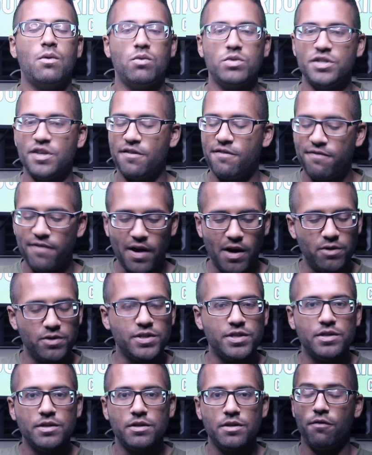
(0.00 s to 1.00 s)
Once I've
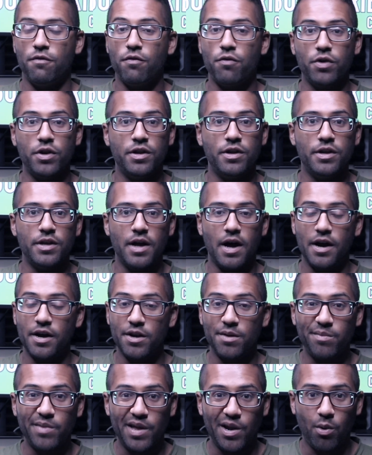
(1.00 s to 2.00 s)
found the free
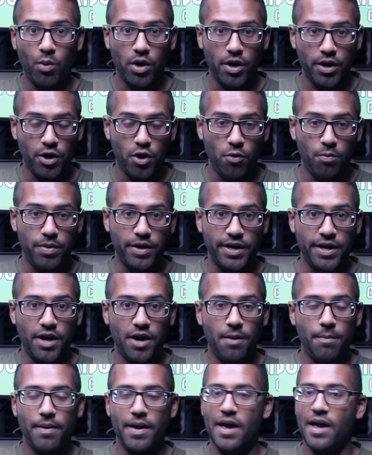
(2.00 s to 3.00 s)
item that I want to go pick
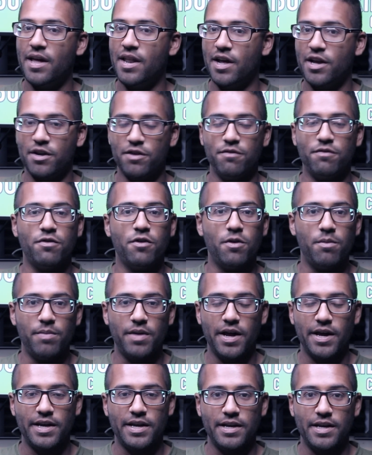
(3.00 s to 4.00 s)
up and I confirm that
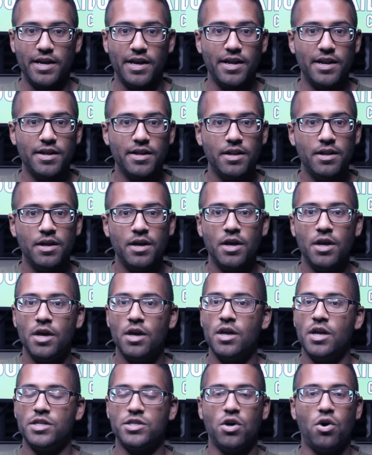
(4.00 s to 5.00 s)
I can get it,
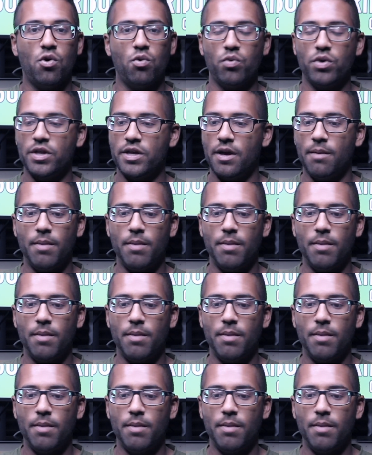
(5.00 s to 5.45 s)
it's all really